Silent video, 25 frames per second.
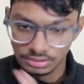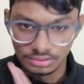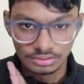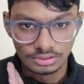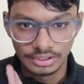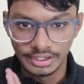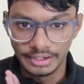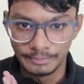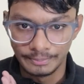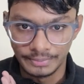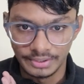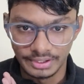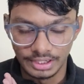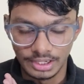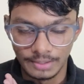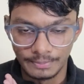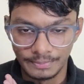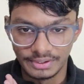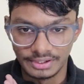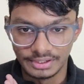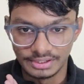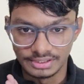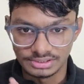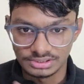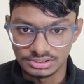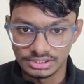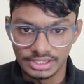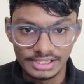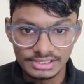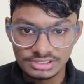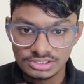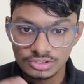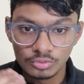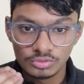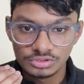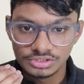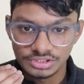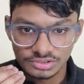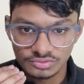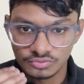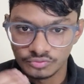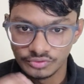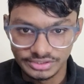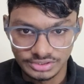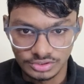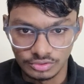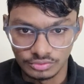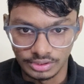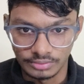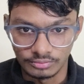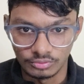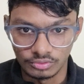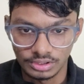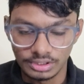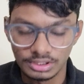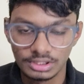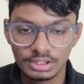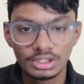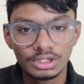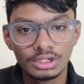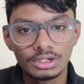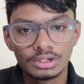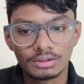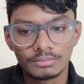the apprentice, else you will just waste your time, okay?